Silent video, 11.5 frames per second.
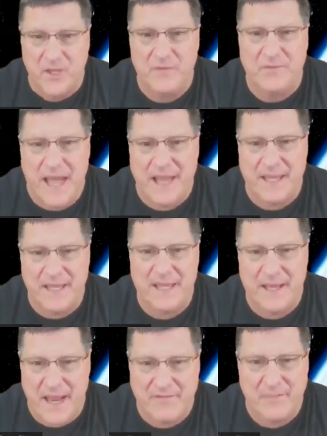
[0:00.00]
You've got to
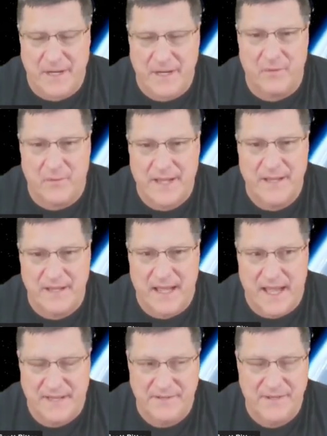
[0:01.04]
get everybody to
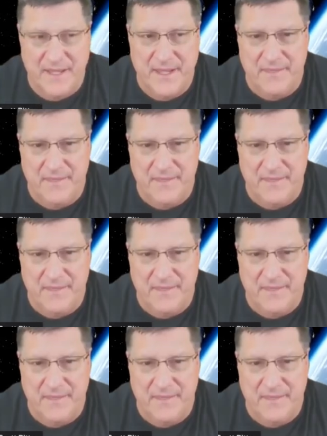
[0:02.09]
recognize